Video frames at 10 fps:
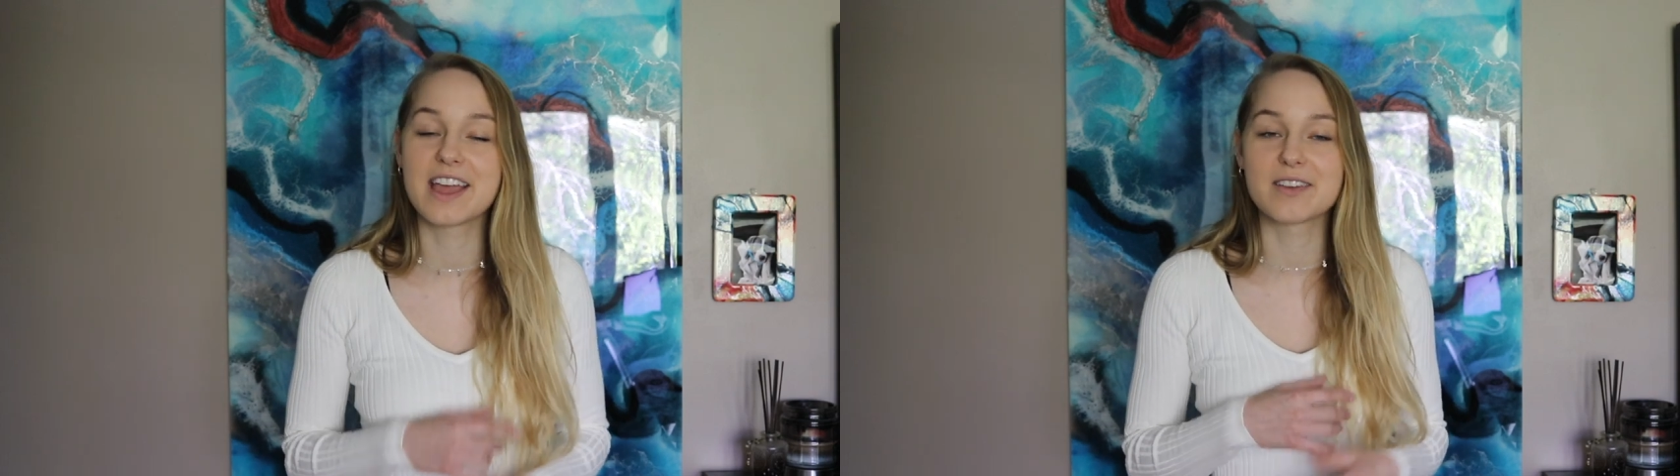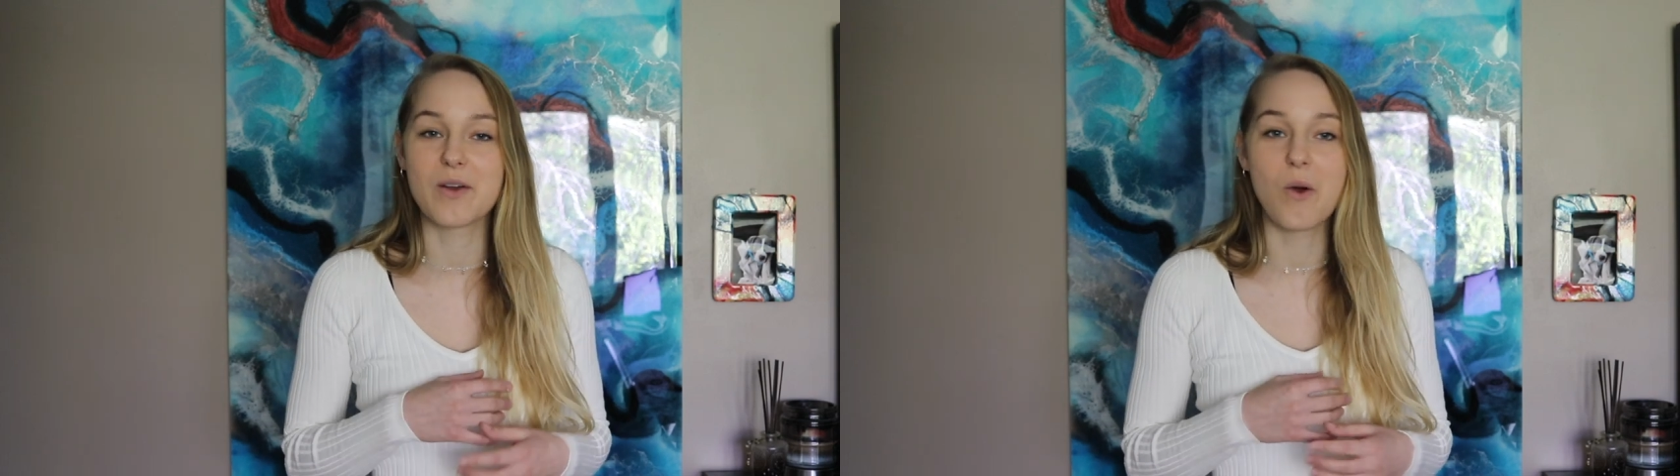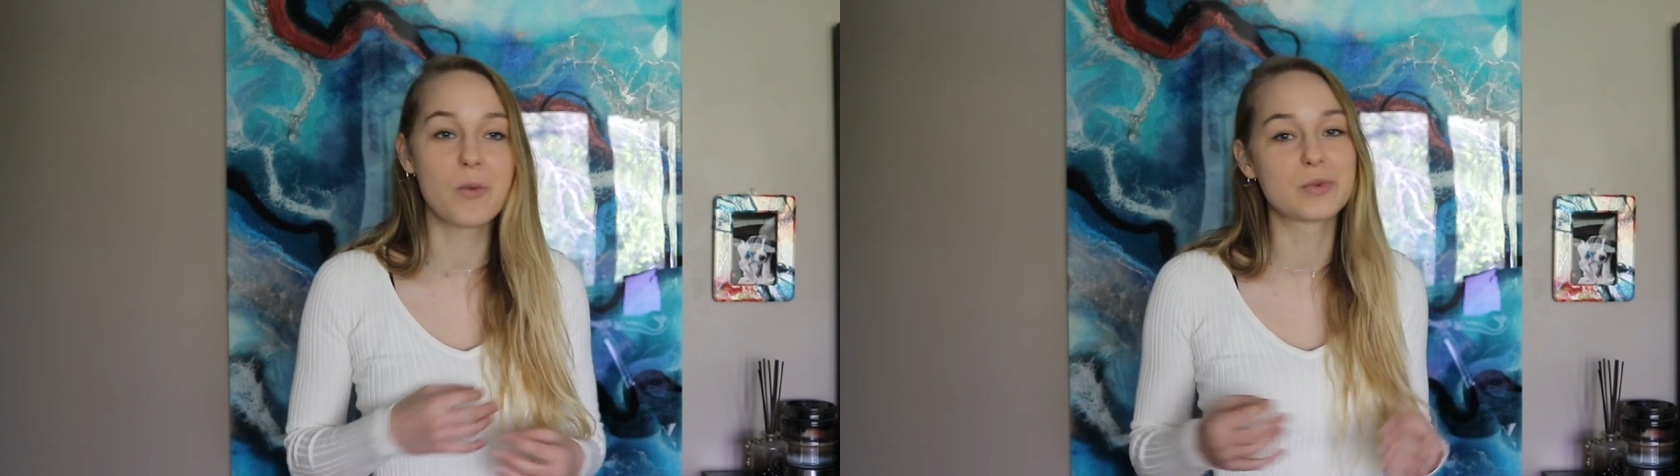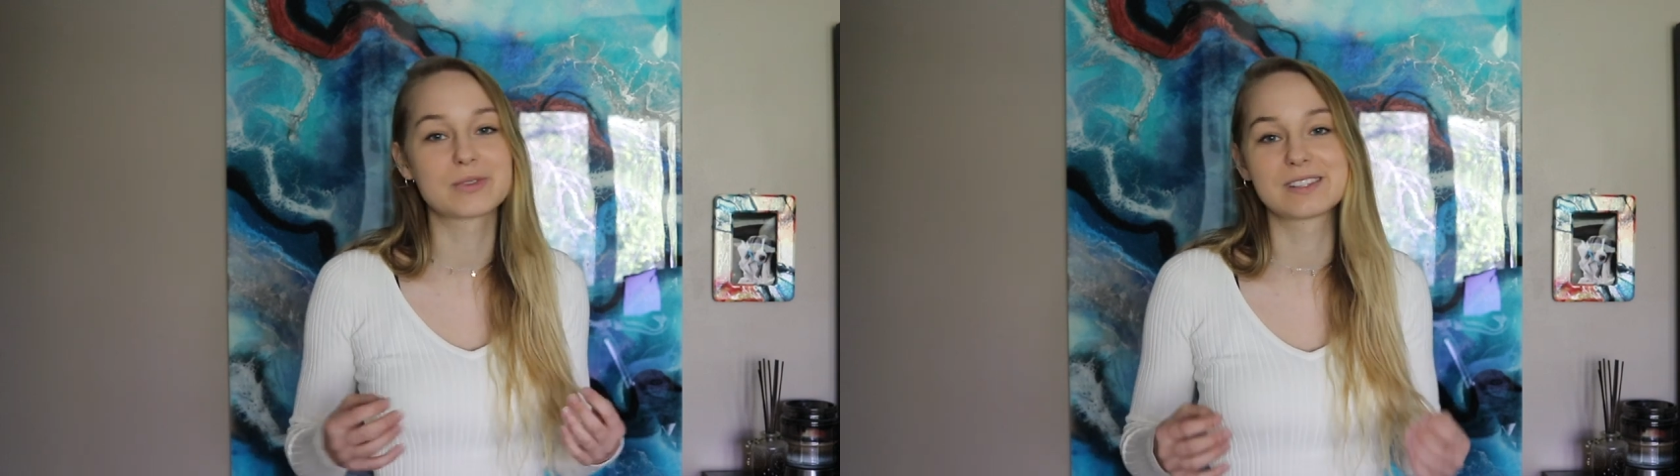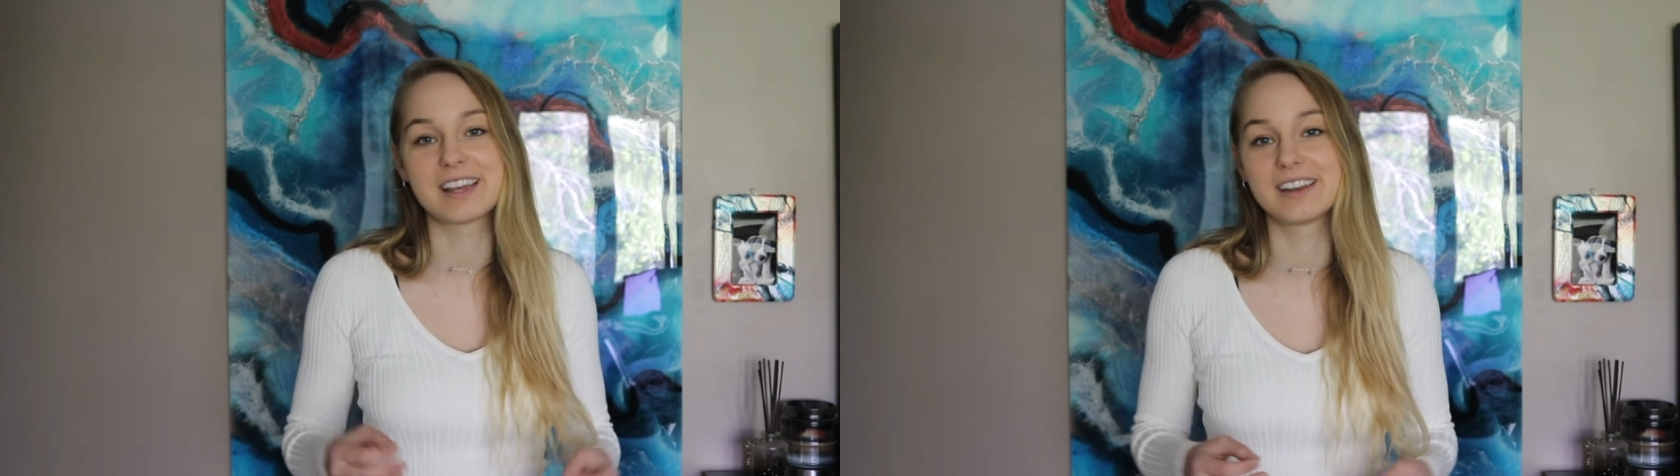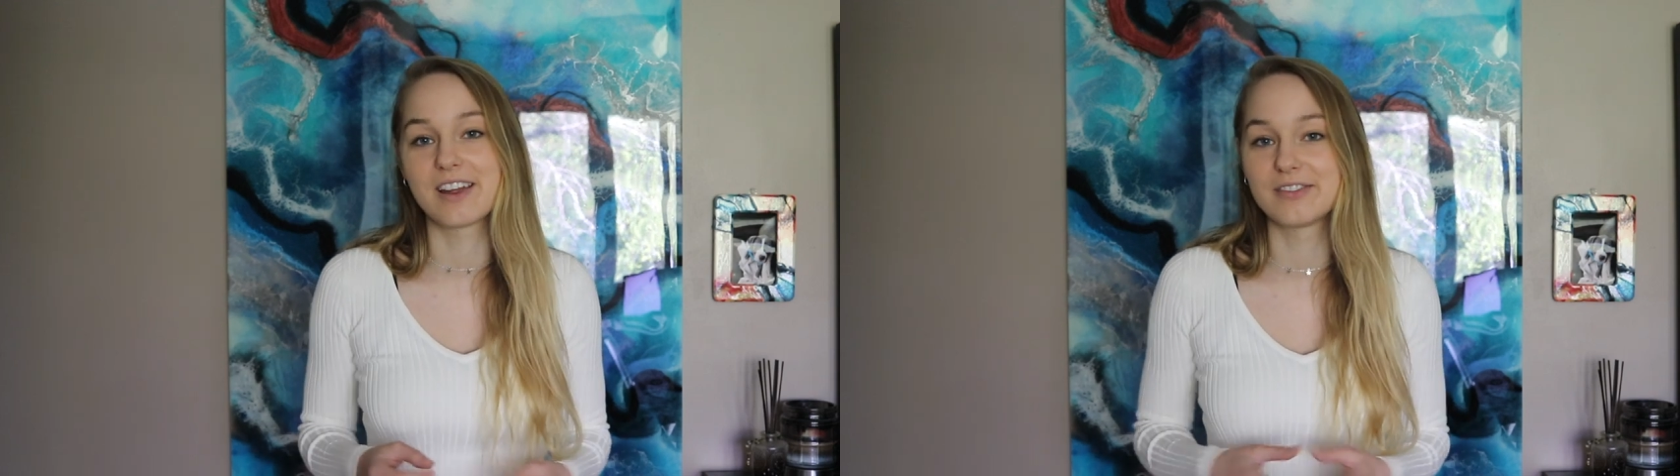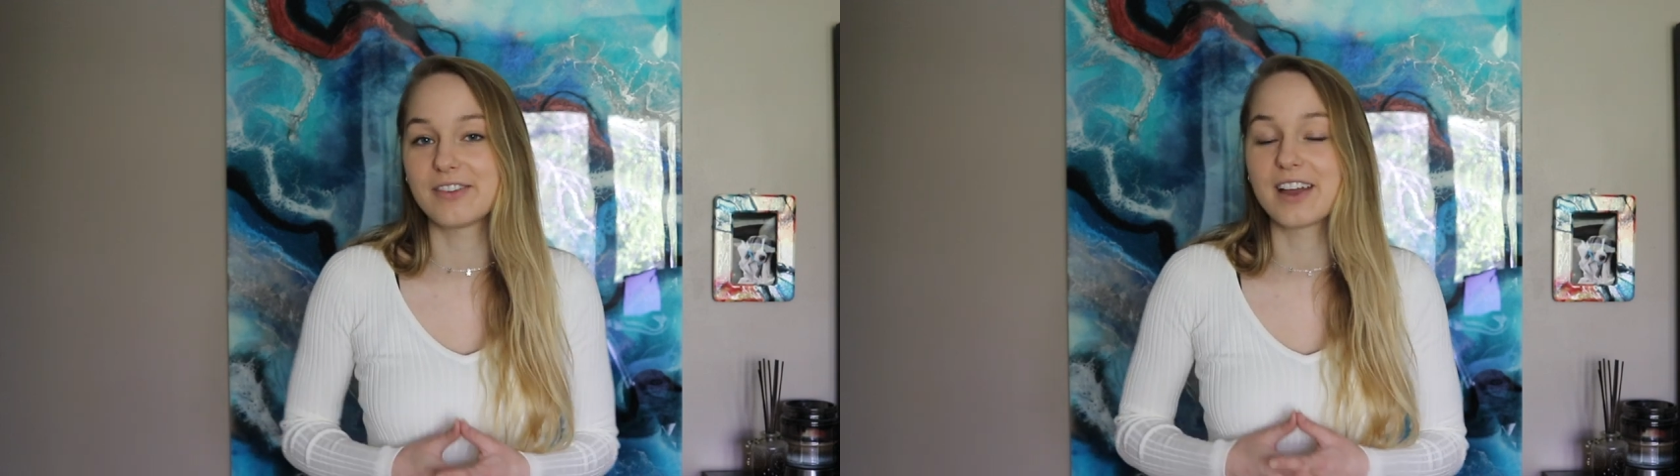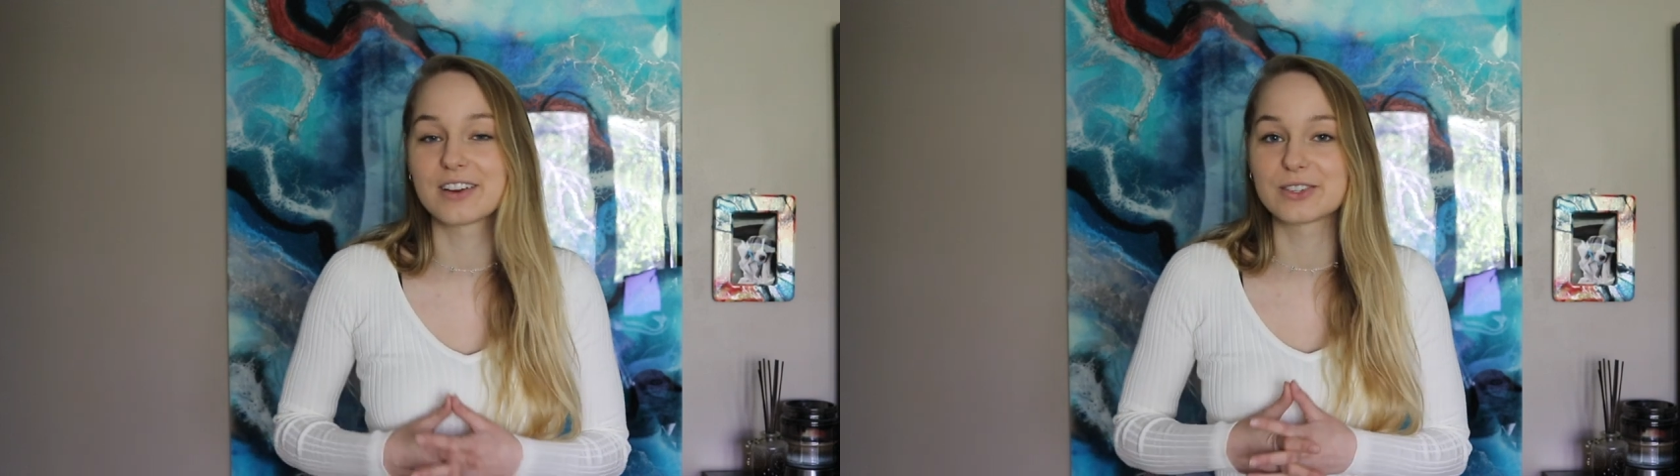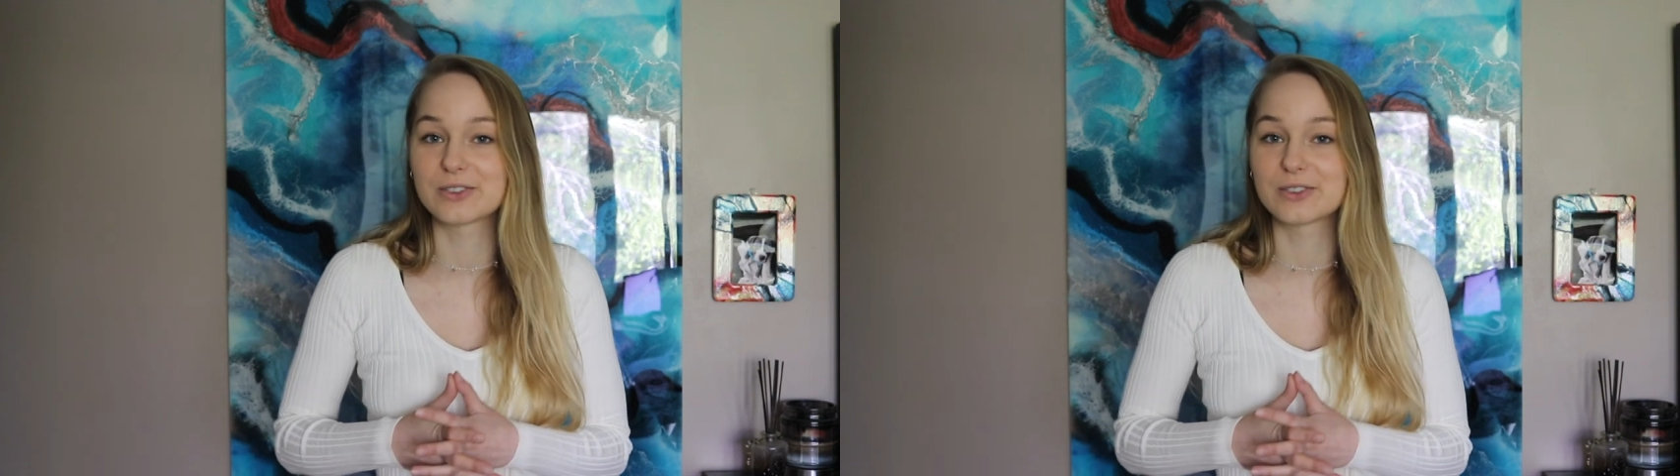and almost set it on fire